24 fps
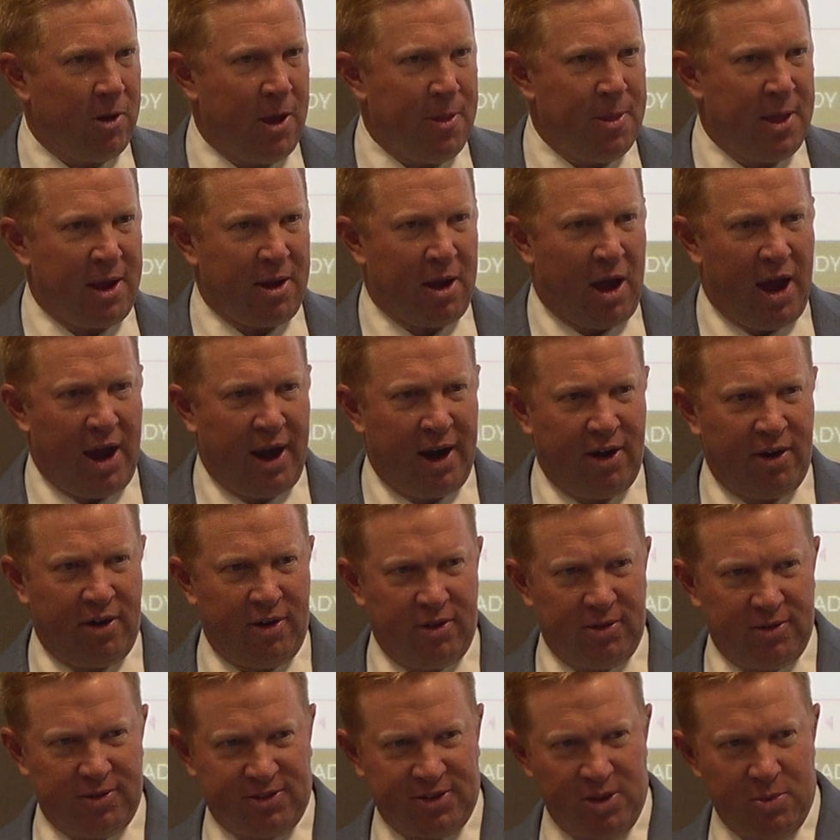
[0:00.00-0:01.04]
and they
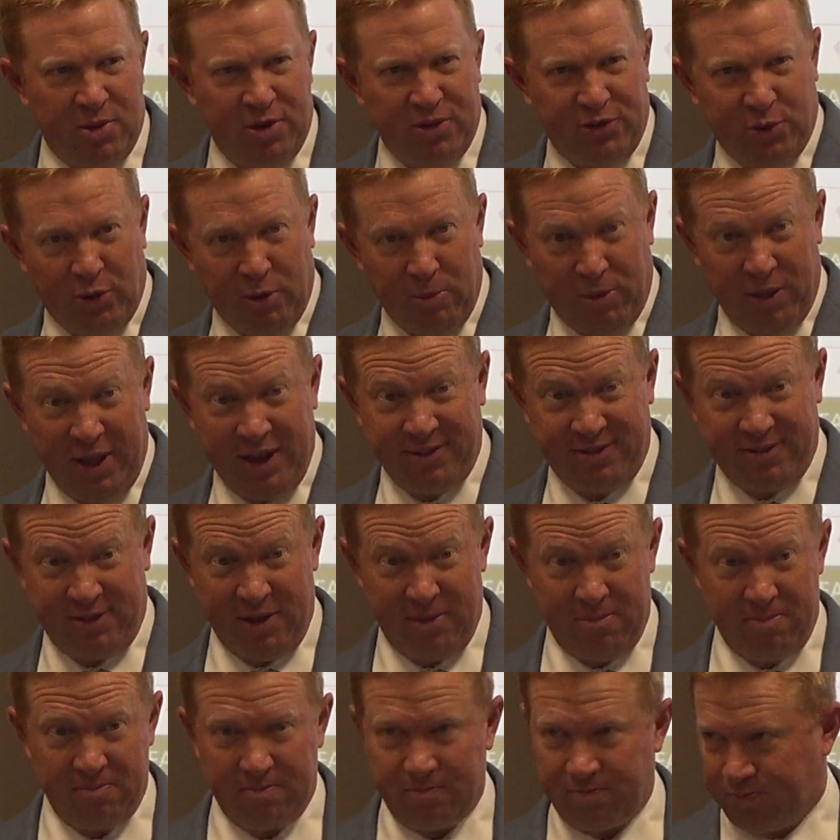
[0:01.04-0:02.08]
hire someone to replace
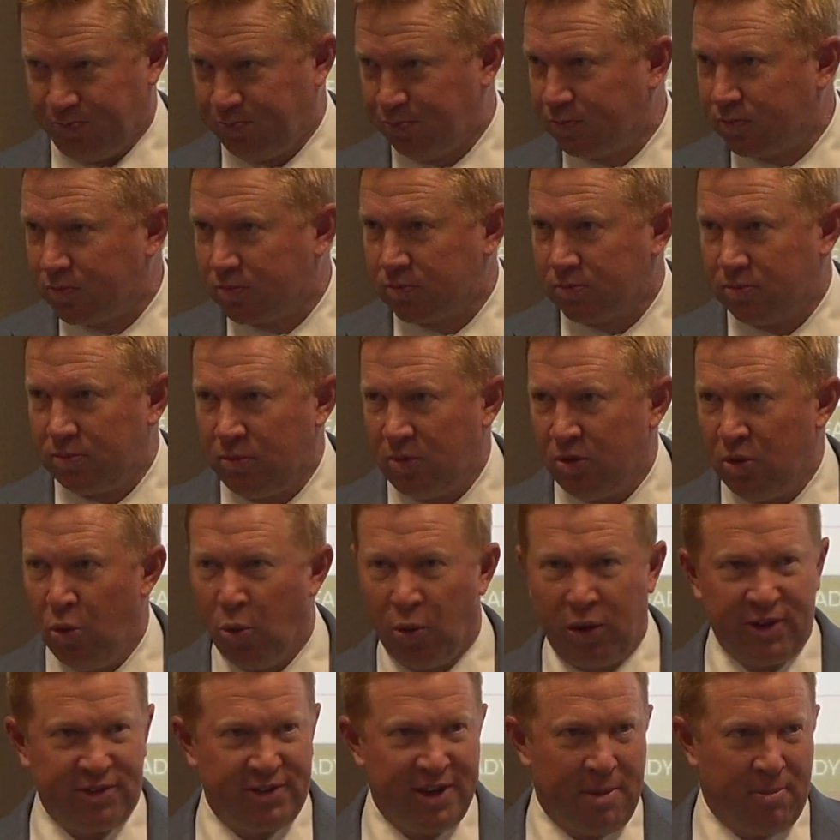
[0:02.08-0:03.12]
them,
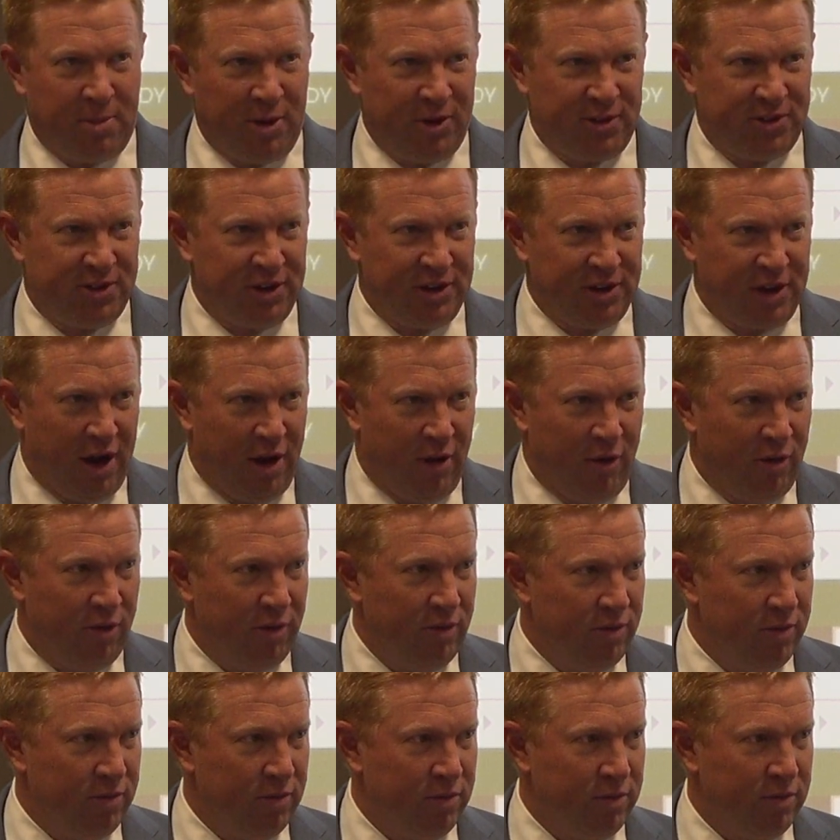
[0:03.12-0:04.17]
where does that person go?
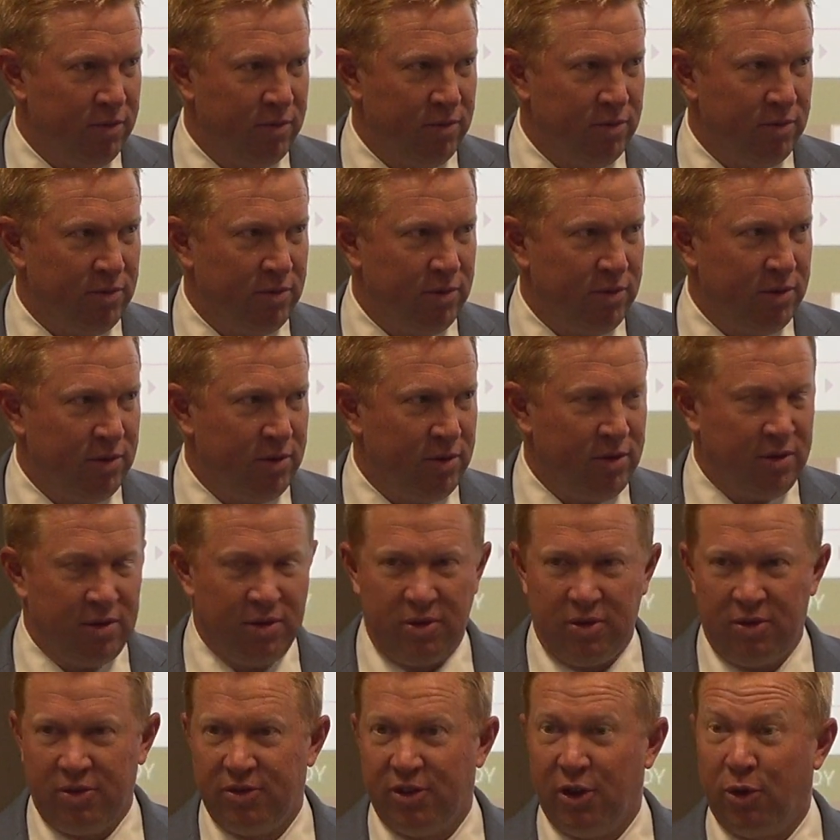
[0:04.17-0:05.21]

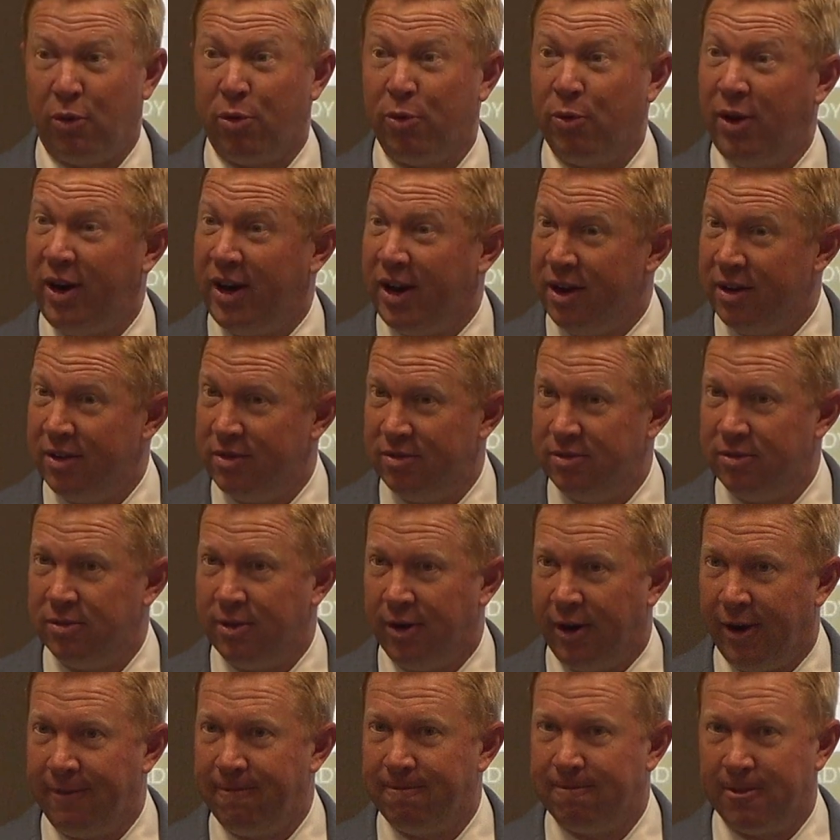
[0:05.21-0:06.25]
Tier 3,
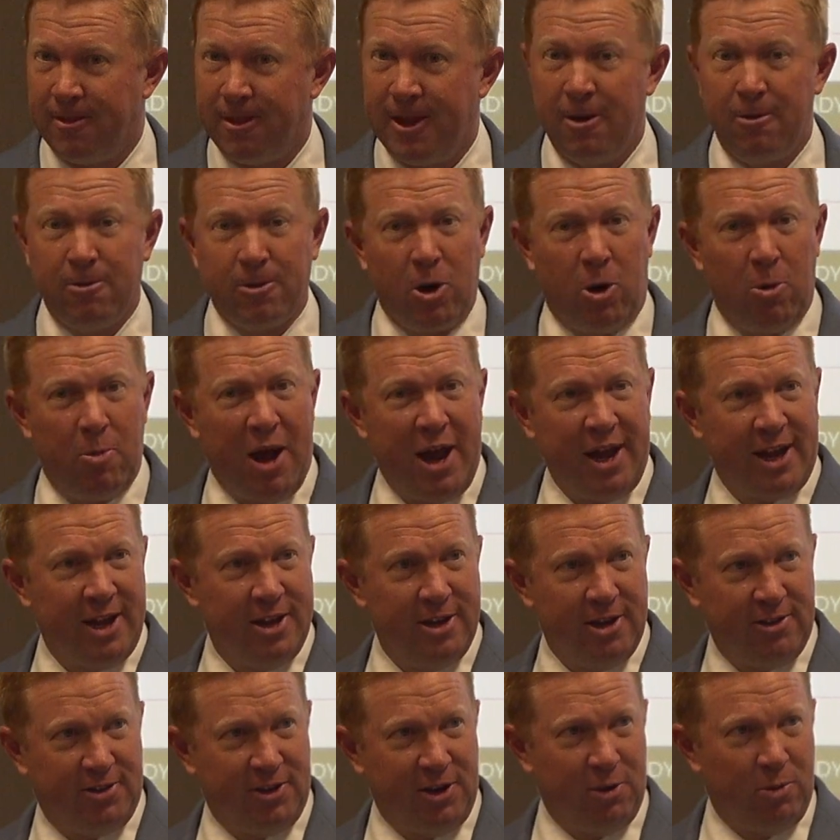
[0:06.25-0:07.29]
right? So they don't go back
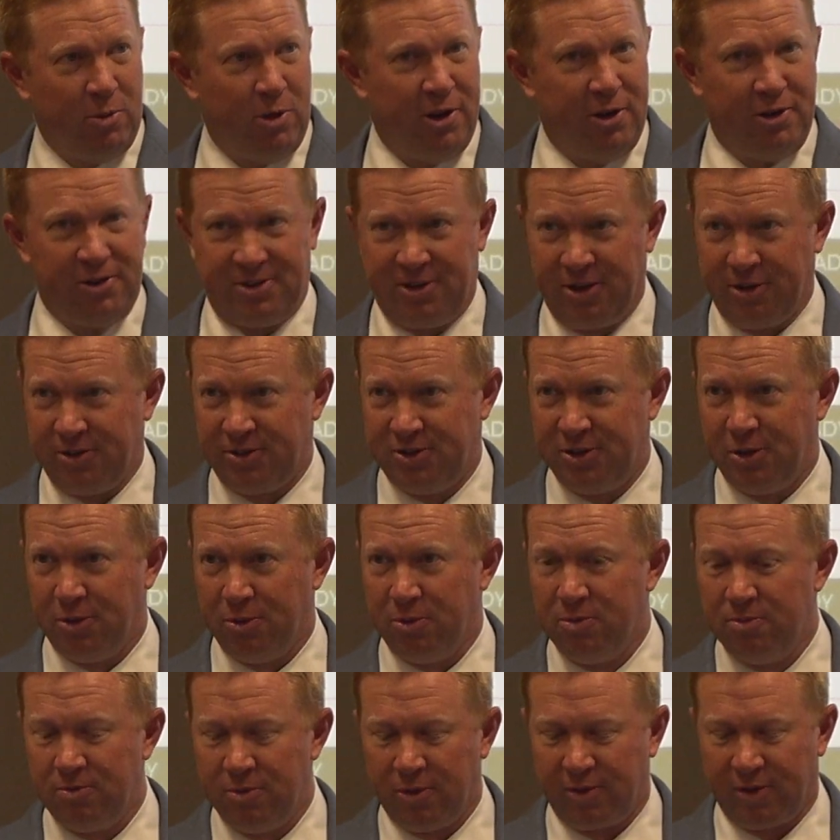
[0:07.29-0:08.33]
into tier 1 or tier 2,
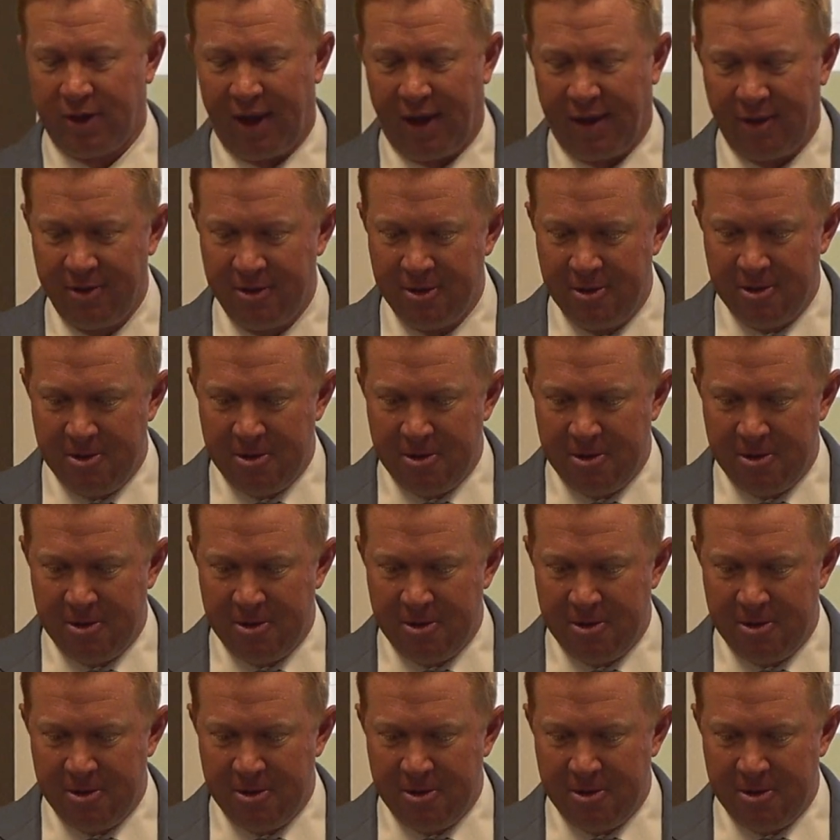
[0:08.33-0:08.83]
okay?